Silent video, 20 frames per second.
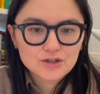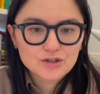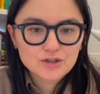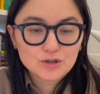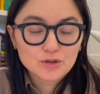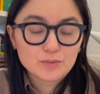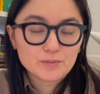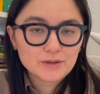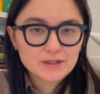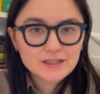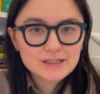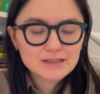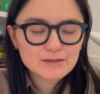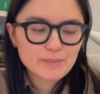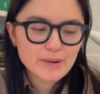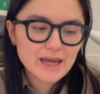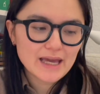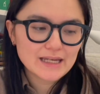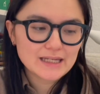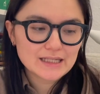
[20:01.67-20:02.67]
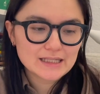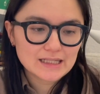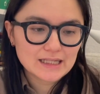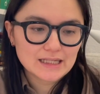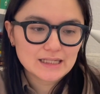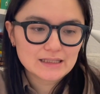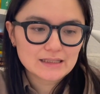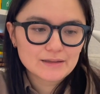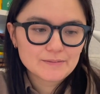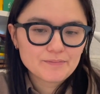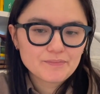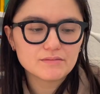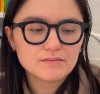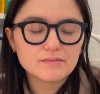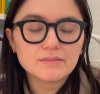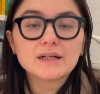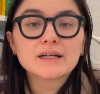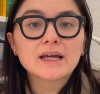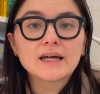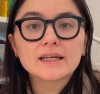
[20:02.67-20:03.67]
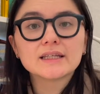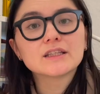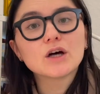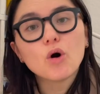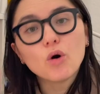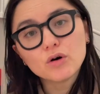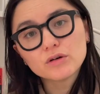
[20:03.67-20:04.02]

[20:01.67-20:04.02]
to participate in it. Margarita